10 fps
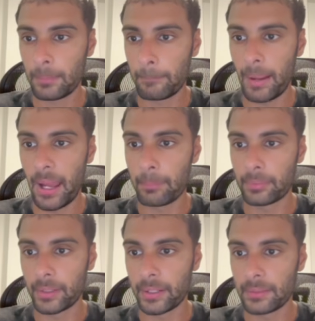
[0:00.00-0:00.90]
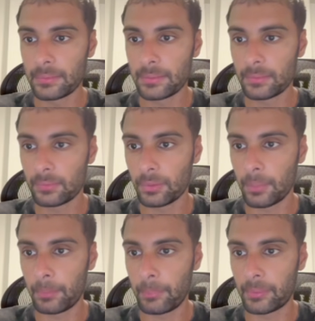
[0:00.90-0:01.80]
by brand,
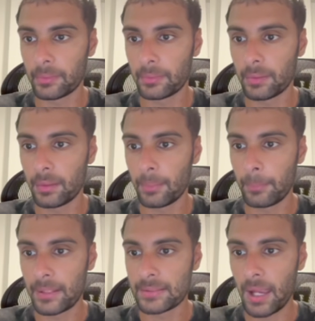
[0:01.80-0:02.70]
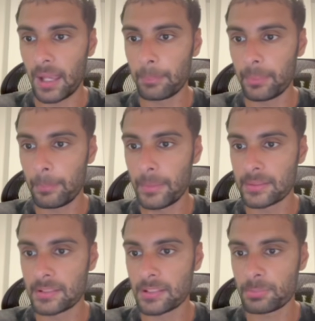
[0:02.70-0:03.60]
not by brand, by type,
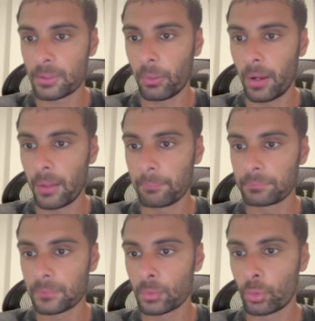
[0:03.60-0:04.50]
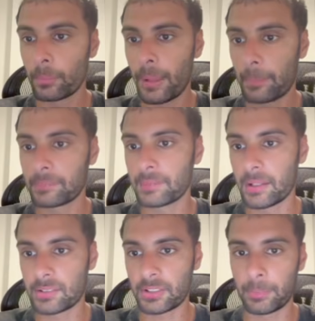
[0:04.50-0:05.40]
businesses POI, Google Maps
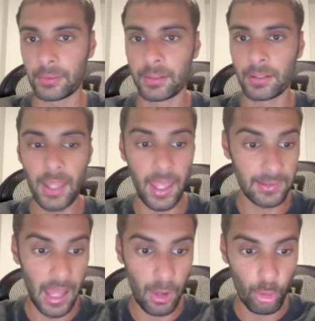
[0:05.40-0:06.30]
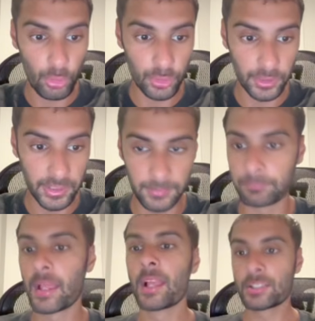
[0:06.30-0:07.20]
data scraper. And now you're here.
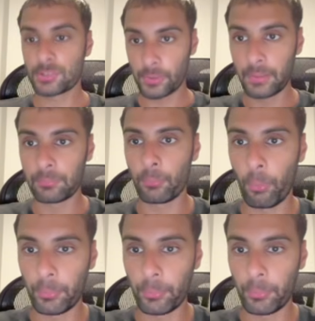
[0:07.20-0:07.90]
So again, what we're